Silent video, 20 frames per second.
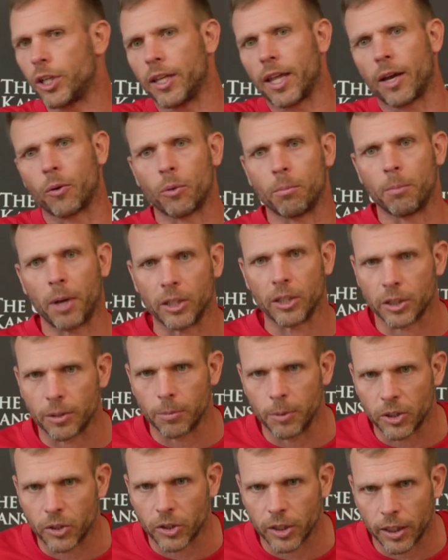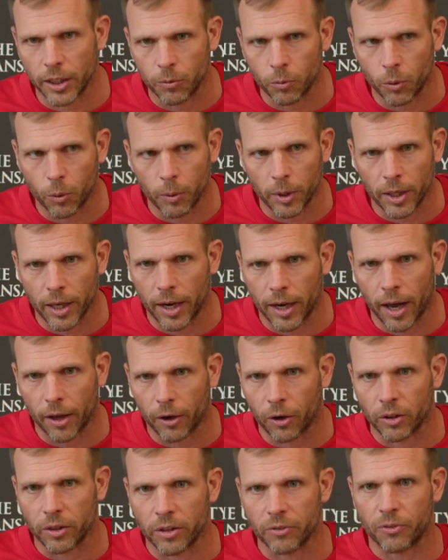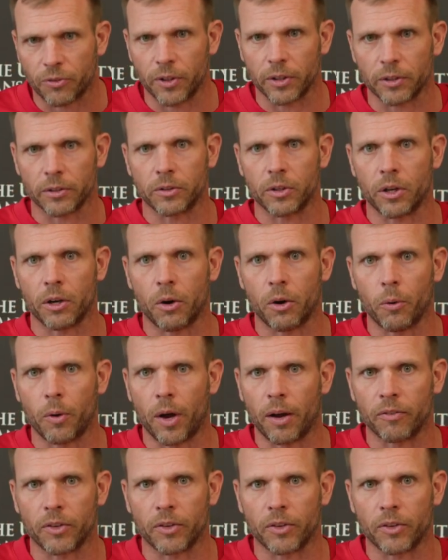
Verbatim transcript: That remains to be seen when we get out on the field. You know, I've